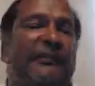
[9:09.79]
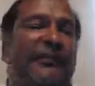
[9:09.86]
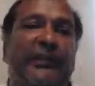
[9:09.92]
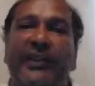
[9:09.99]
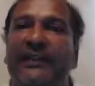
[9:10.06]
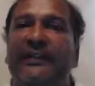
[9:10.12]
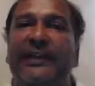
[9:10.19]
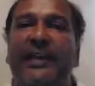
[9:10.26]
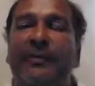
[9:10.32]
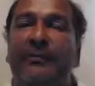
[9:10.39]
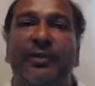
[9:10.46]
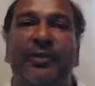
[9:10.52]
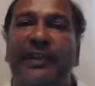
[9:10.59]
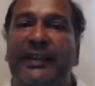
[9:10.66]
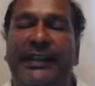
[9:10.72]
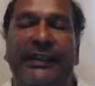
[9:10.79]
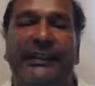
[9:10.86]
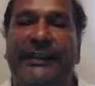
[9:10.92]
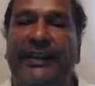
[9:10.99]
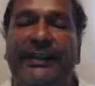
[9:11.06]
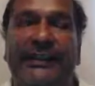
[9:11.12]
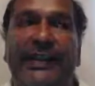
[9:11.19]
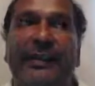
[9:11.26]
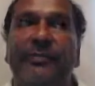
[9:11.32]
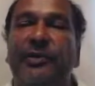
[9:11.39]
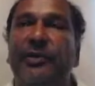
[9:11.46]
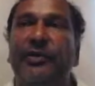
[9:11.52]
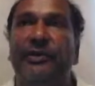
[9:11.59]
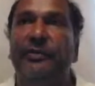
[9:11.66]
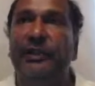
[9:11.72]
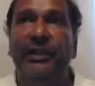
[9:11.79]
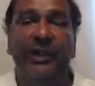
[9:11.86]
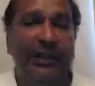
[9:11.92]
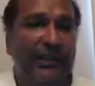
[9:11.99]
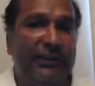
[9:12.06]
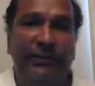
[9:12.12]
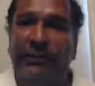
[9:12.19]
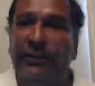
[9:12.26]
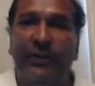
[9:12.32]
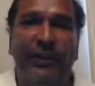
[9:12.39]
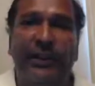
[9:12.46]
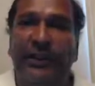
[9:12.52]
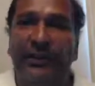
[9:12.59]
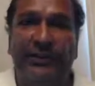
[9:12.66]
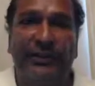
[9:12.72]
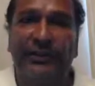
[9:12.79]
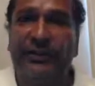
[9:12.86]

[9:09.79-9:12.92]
for example, an easy example, to screw in a